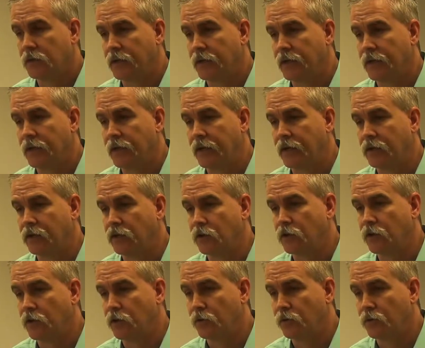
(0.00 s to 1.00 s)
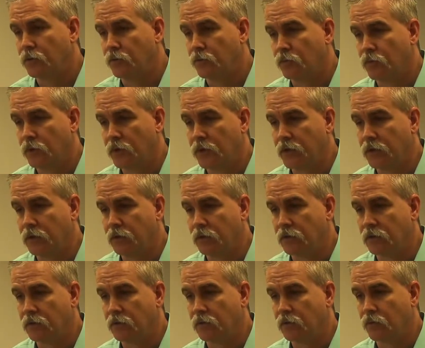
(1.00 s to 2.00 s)
And
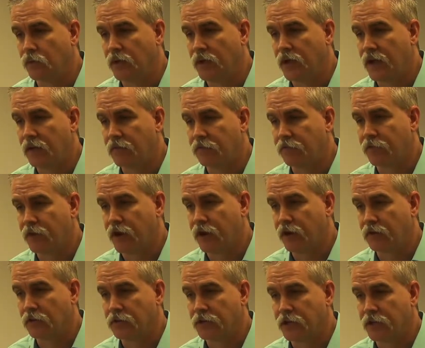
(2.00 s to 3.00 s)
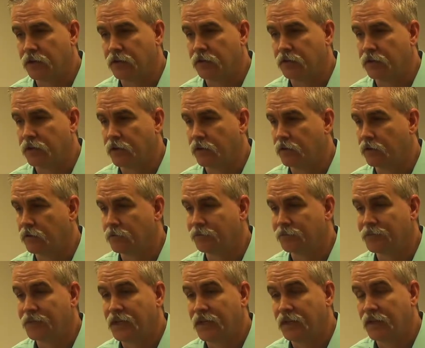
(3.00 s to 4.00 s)
when we have fires here that are
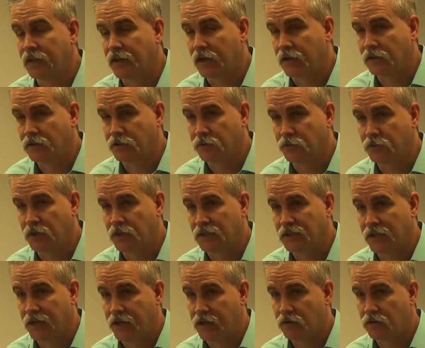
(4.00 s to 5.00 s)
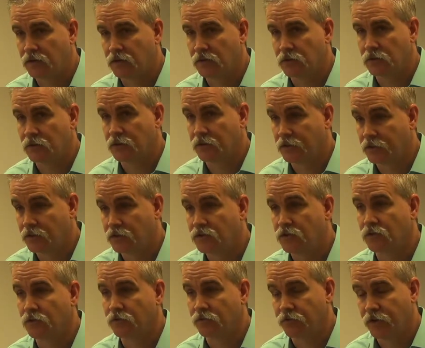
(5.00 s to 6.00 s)
10,000 plus acres,
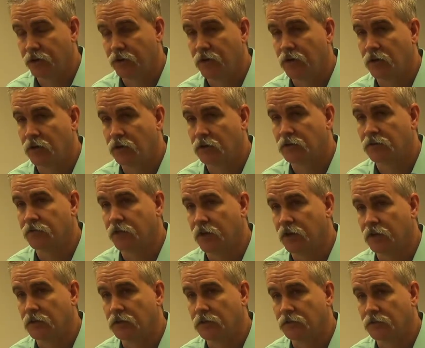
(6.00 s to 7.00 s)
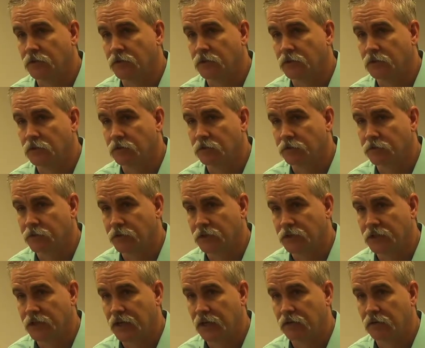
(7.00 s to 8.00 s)
those are very large fires for the
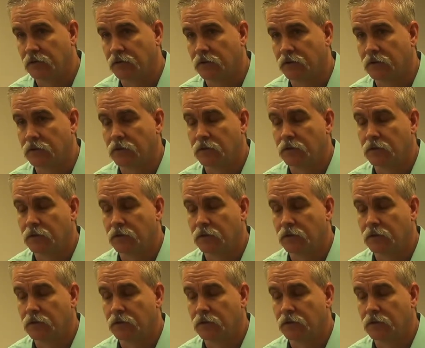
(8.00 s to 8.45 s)
South.